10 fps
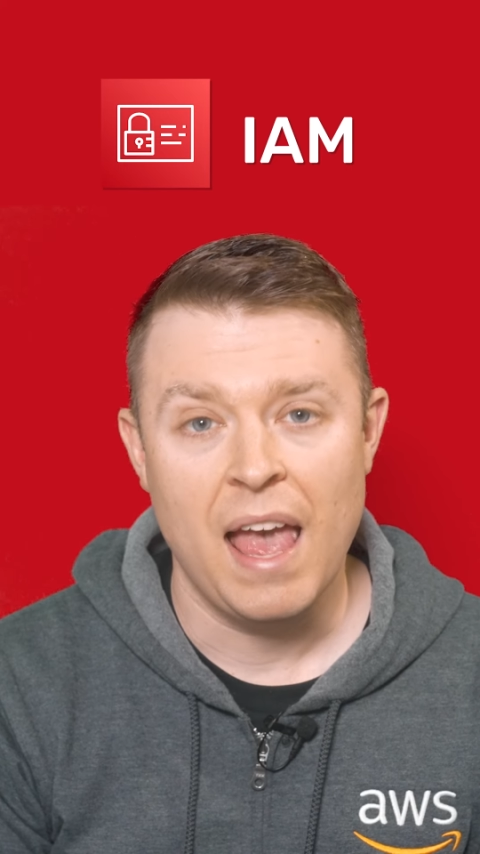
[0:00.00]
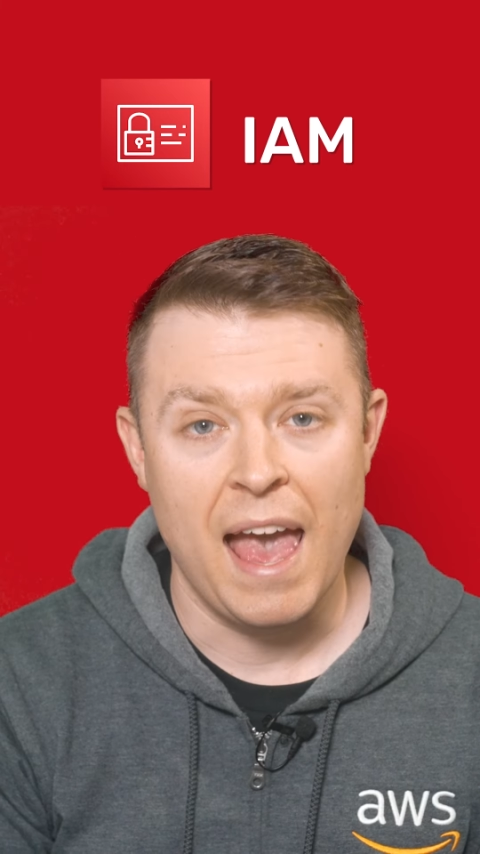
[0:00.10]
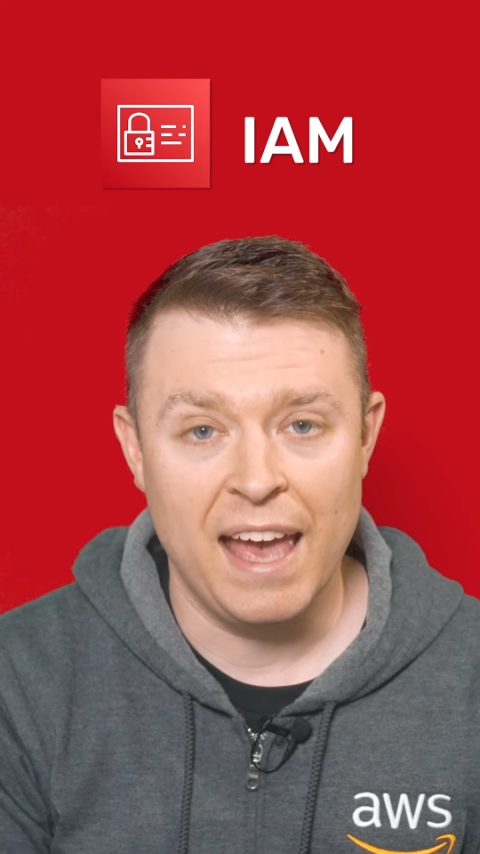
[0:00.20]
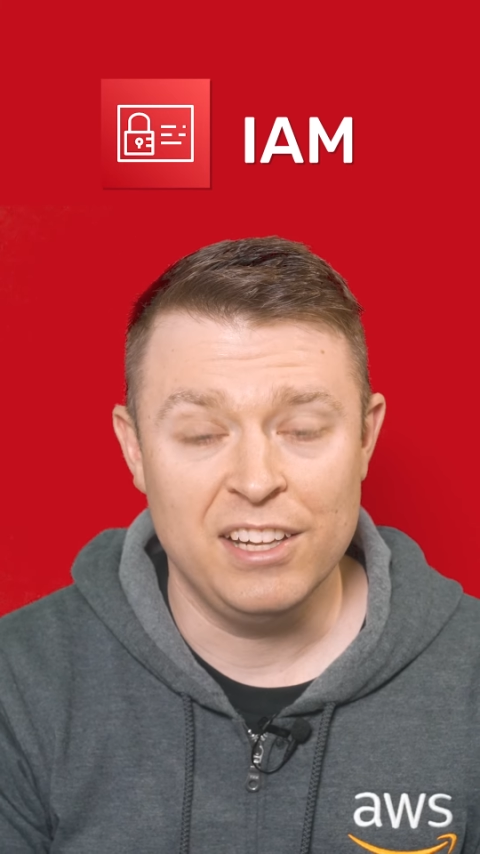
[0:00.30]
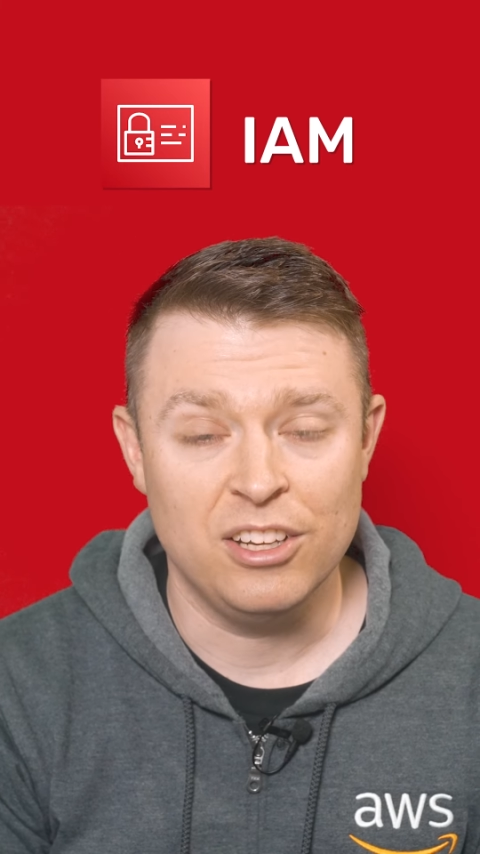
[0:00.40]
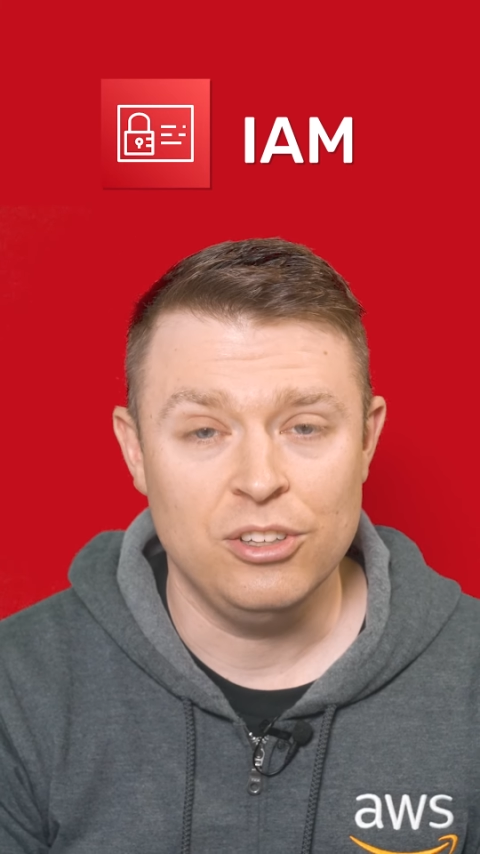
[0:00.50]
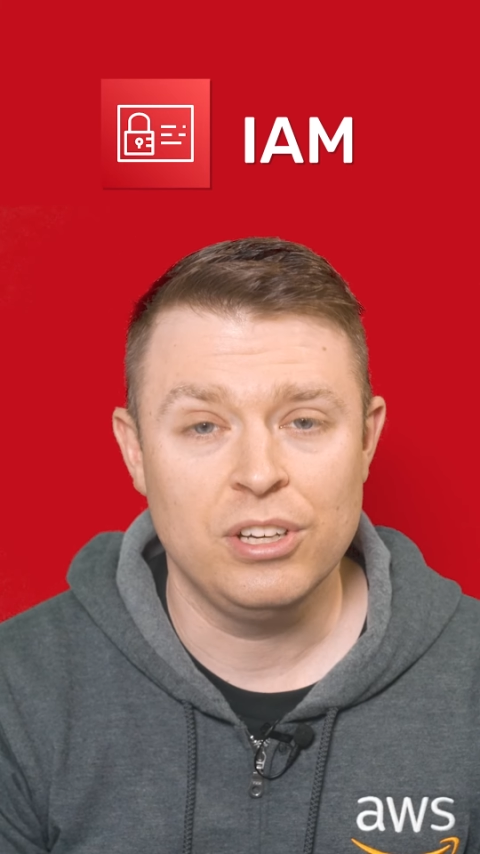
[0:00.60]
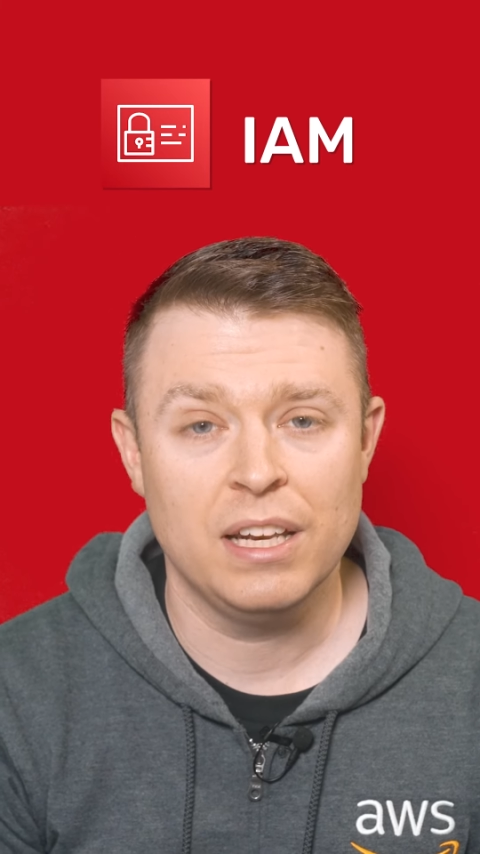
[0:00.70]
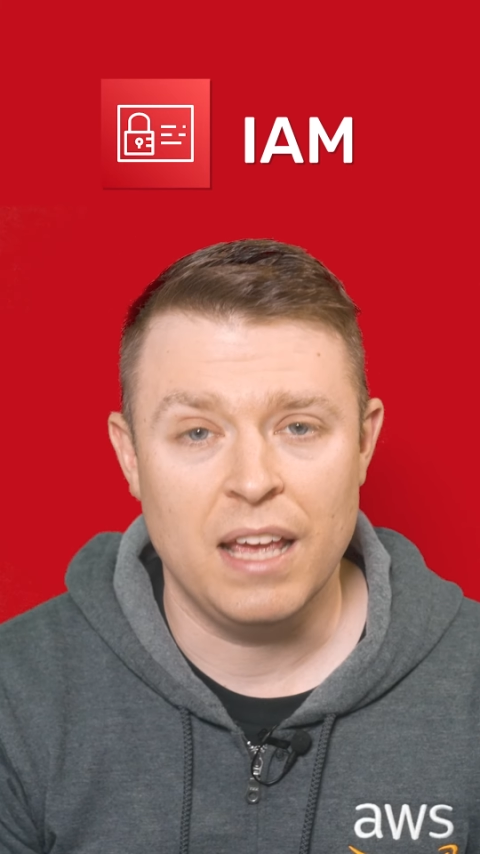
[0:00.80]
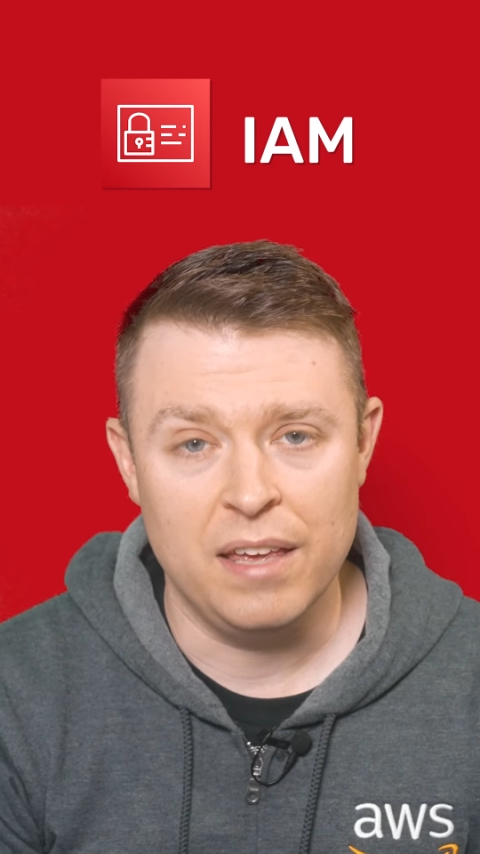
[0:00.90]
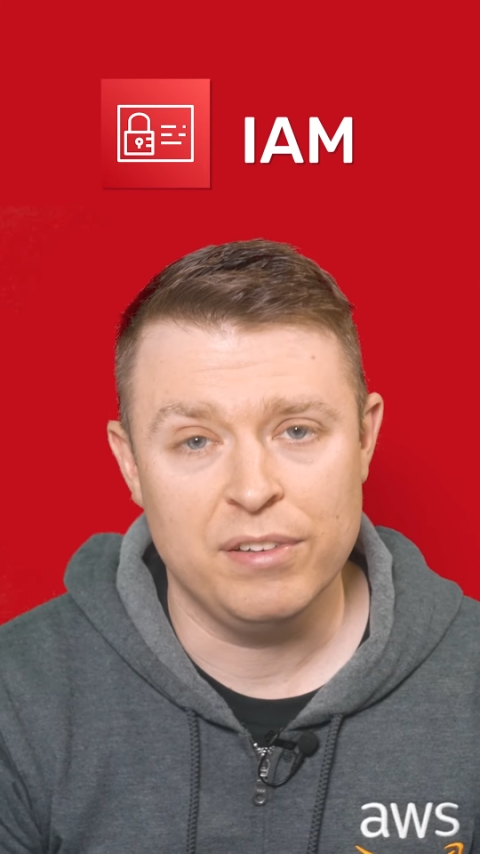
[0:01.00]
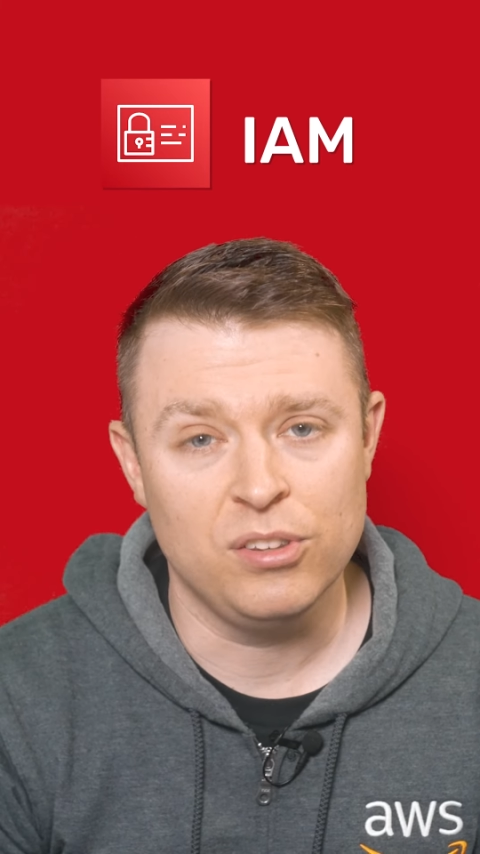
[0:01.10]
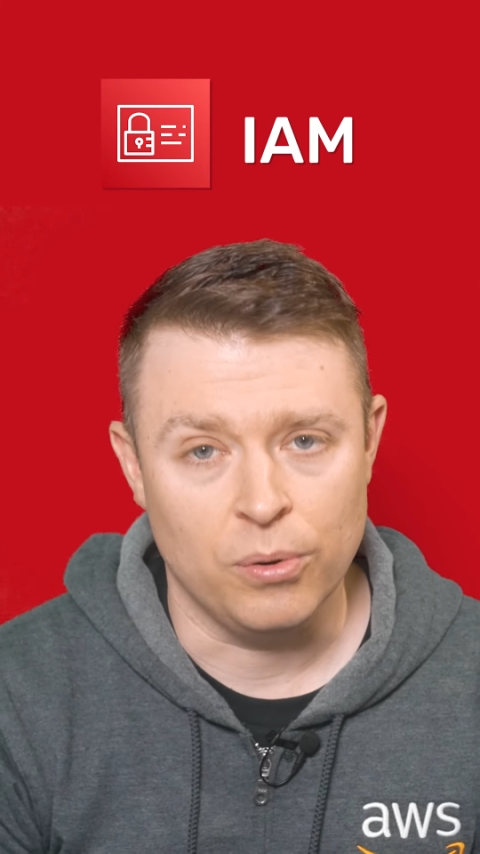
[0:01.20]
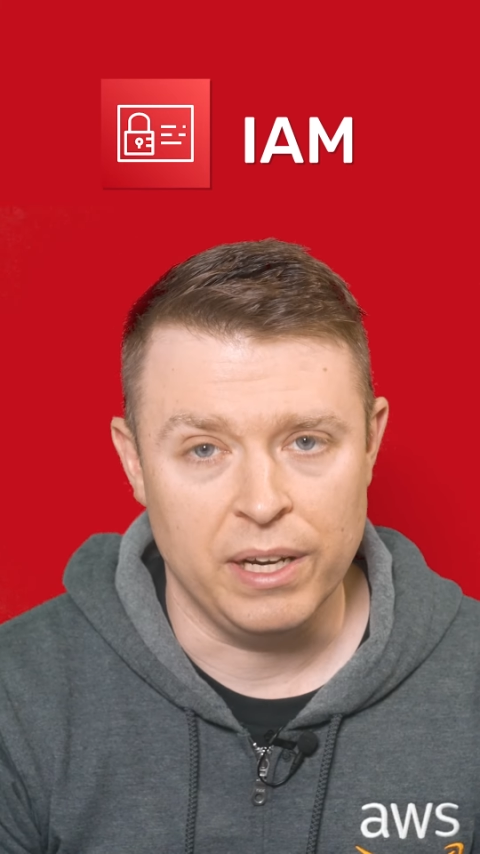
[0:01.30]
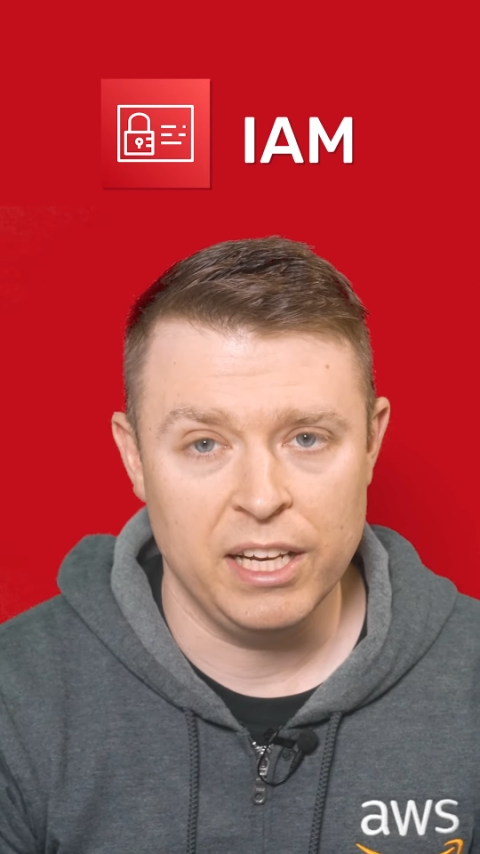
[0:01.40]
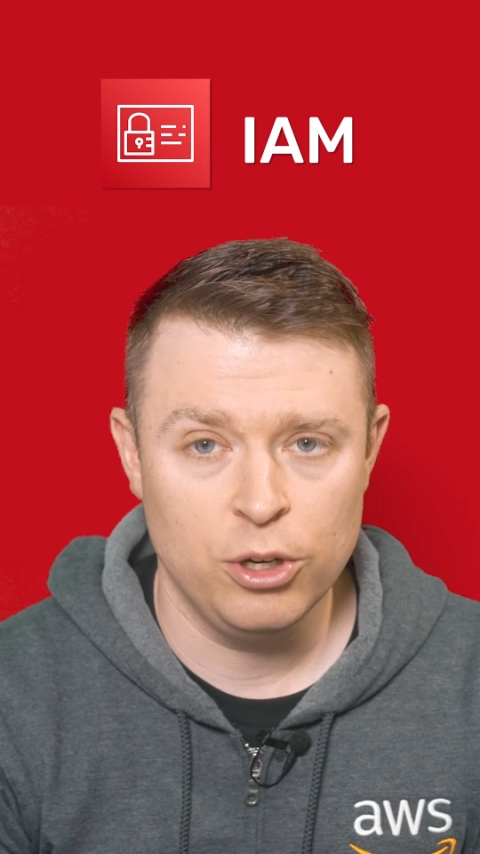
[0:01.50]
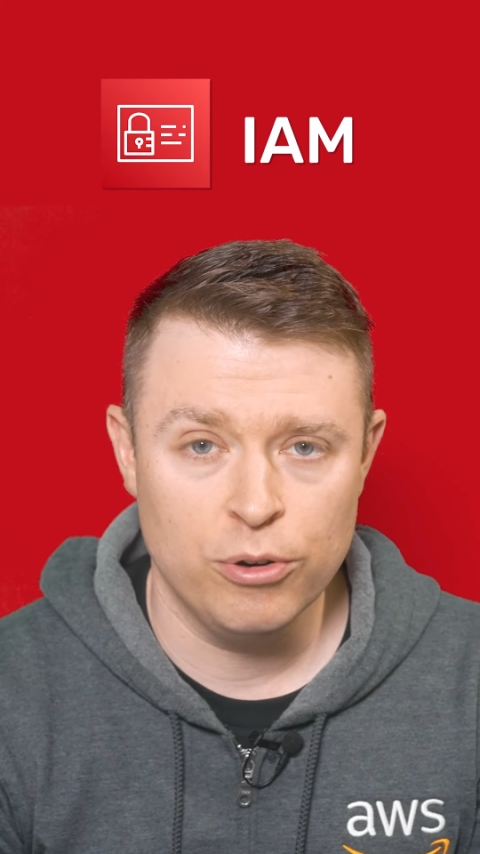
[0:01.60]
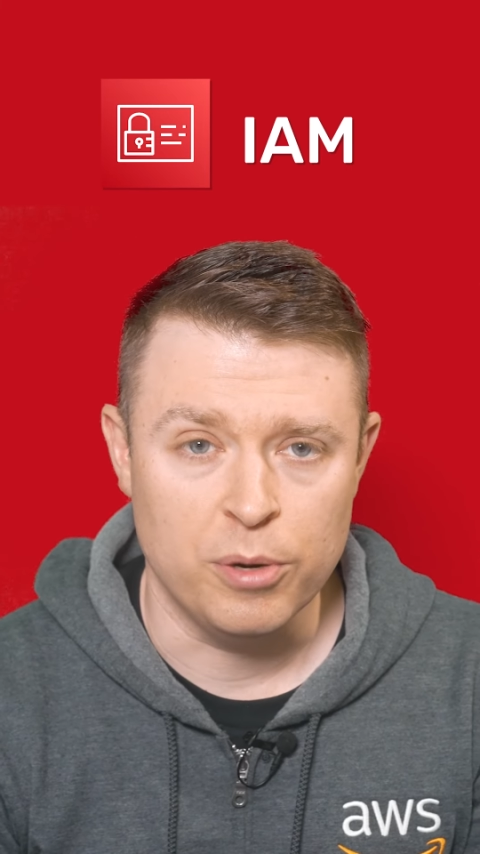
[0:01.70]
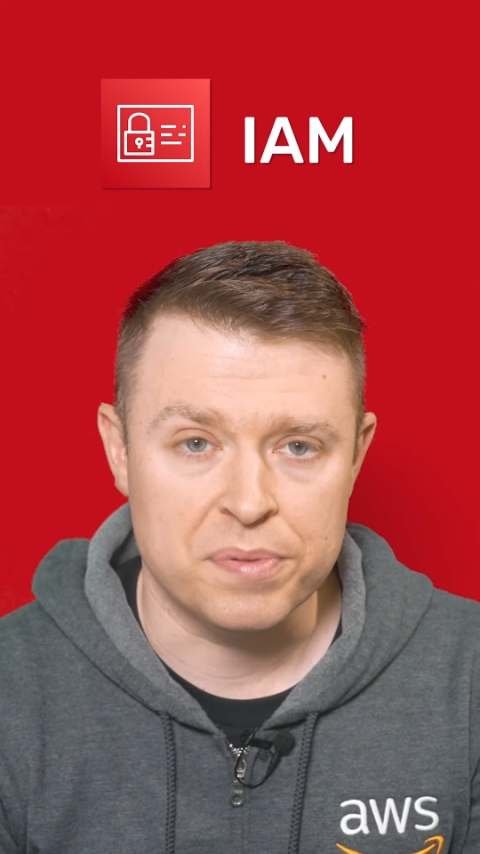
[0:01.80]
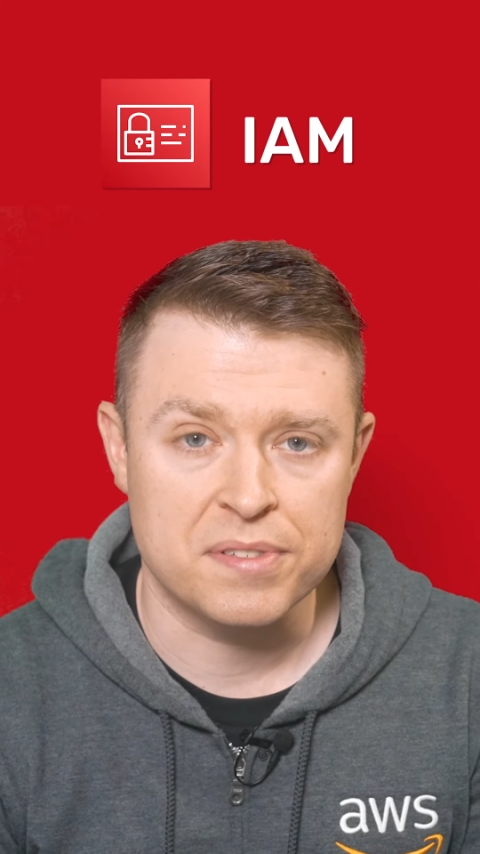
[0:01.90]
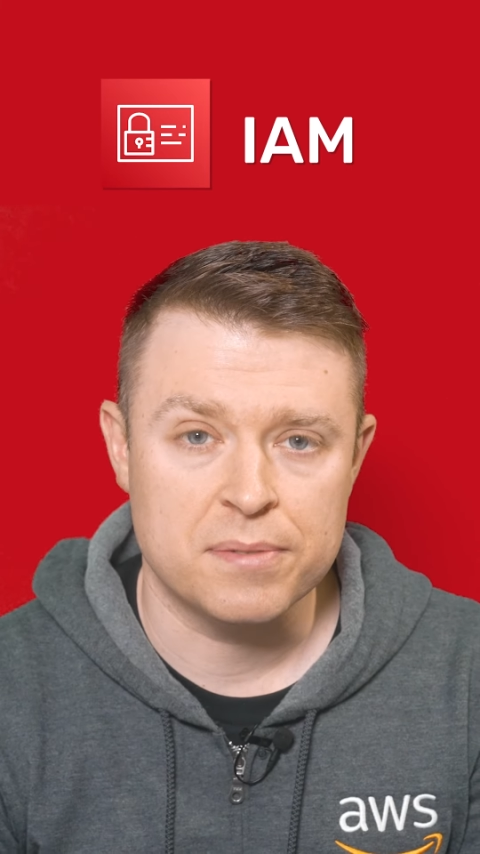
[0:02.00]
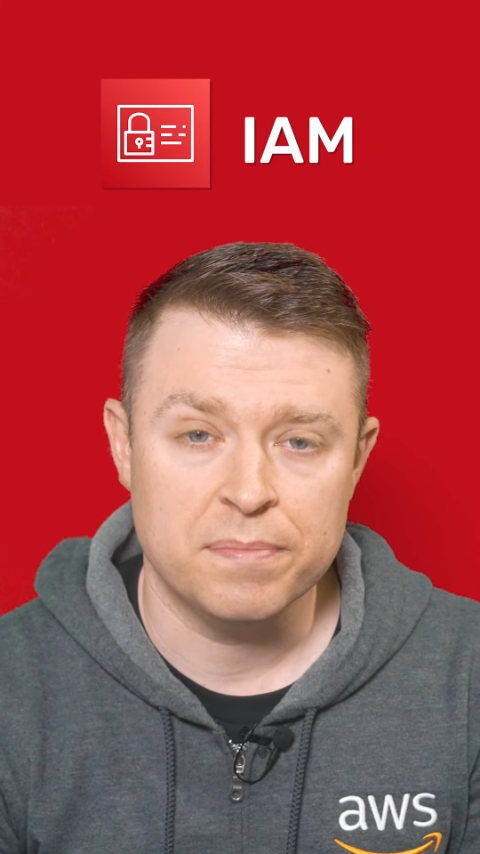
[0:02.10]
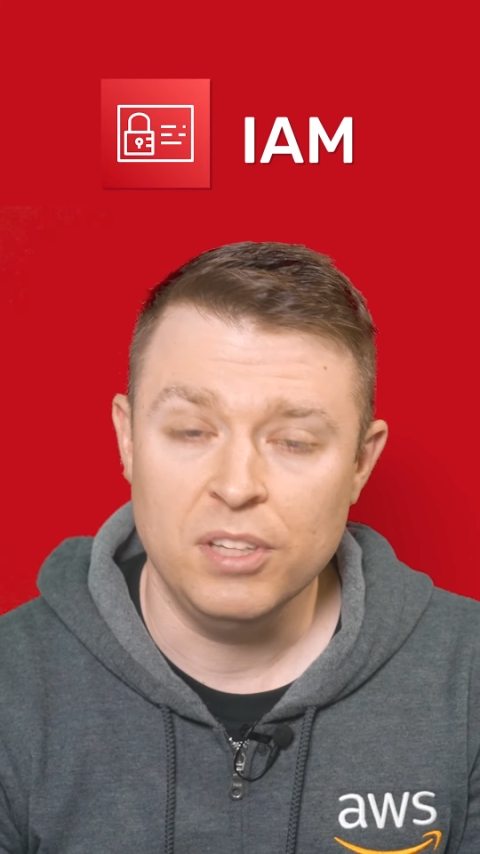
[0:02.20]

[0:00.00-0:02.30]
And you can even do it in groups.